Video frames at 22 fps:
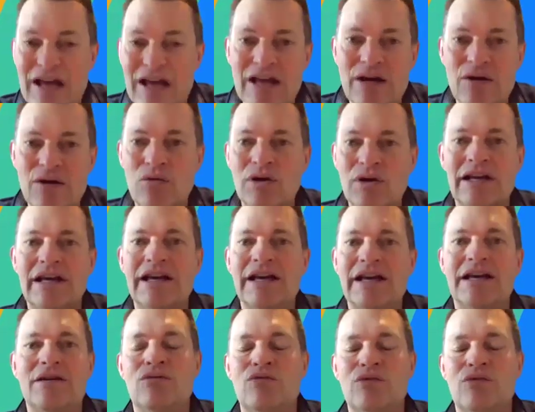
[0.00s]

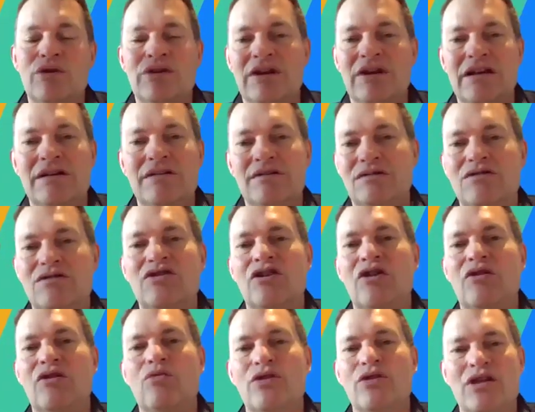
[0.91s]
equally
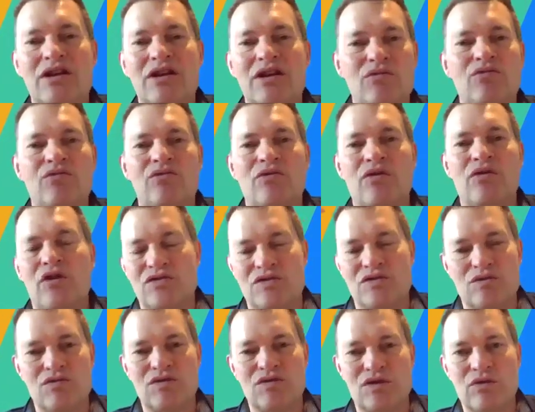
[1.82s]
within
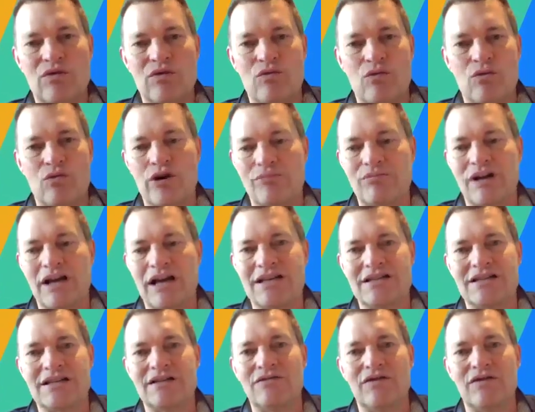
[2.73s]
those sort of
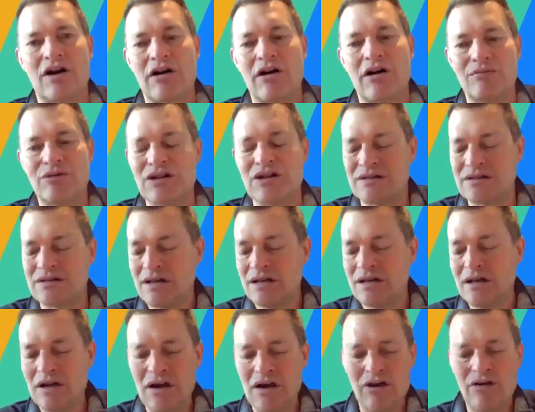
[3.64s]
workplace environments.
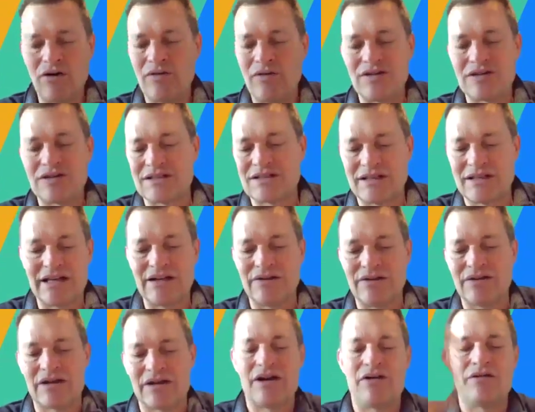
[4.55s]
And obviously,
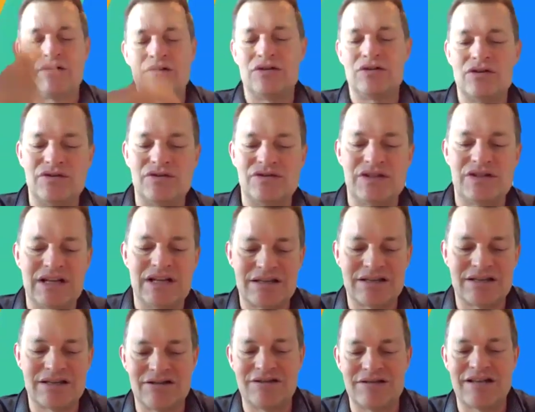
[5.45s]
in the current
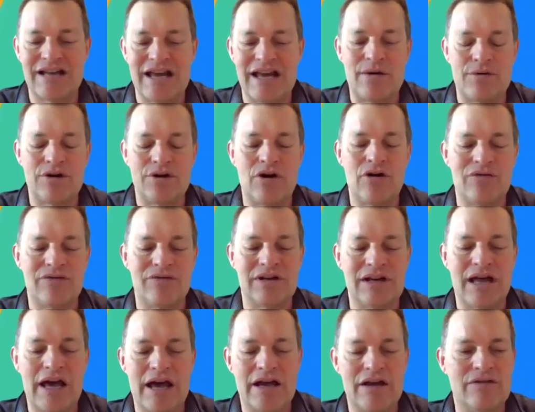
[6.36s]
context, there's now an
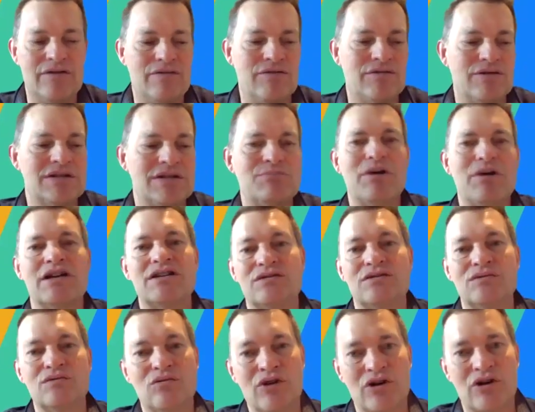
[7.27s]
overlay of
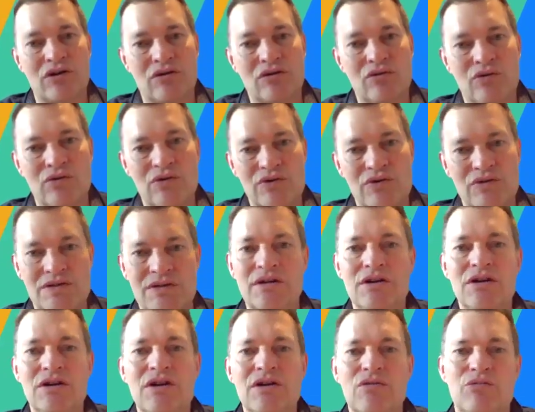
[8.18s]
respect at work laws,
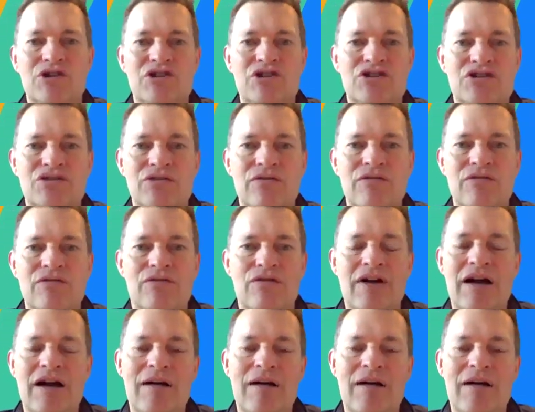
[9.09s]
which have